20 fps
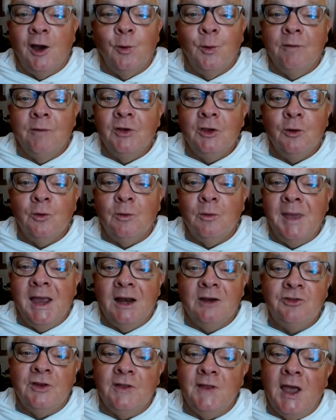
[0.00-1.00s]
however you
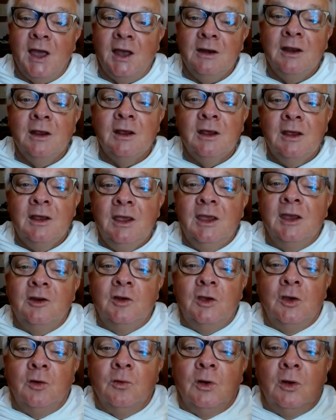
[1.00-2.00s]
imagine that,
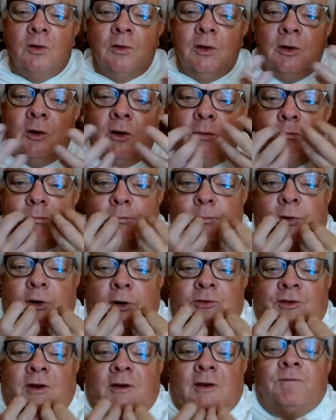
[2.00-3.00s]
into your own little
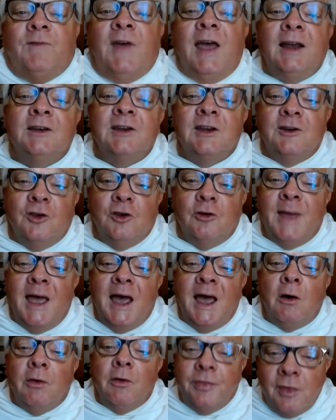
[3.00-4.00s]
person, in fact, into your
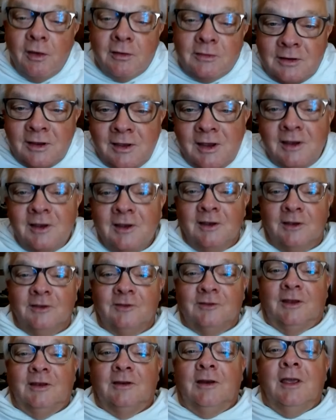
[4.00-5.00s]
mouth,
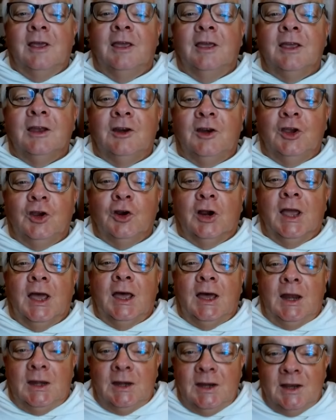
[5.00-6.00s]
into your
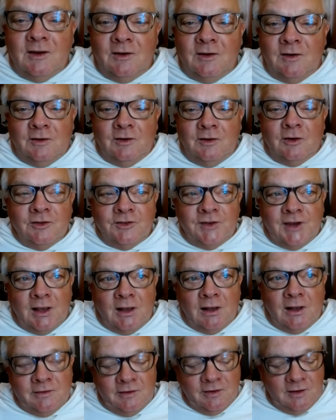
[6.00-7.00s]
gut, into
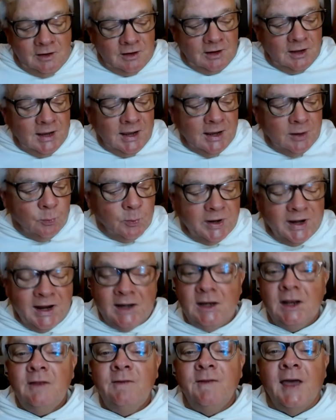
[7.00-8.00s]
yourselves. And when I
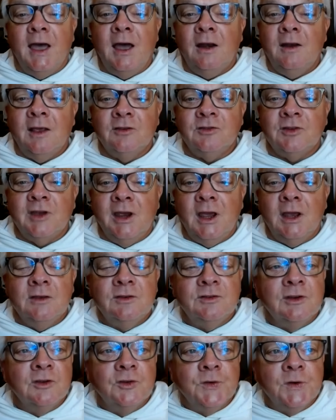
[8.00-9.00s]
did that, as I
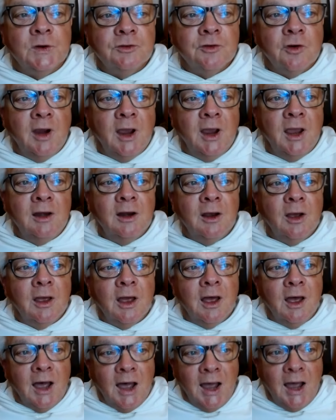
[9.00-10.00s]
had since first grade,
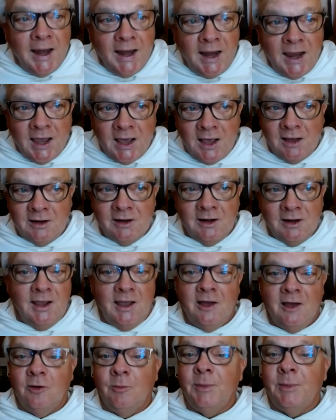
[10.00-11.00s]
I had an
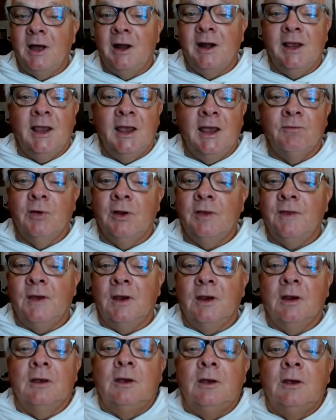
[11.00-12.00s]
out-of-body
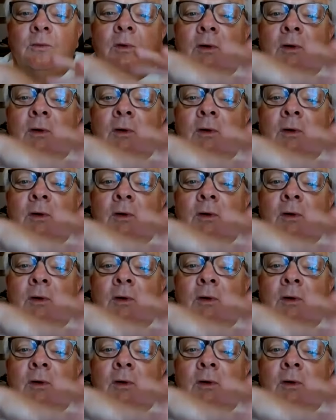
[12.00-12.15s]
everything.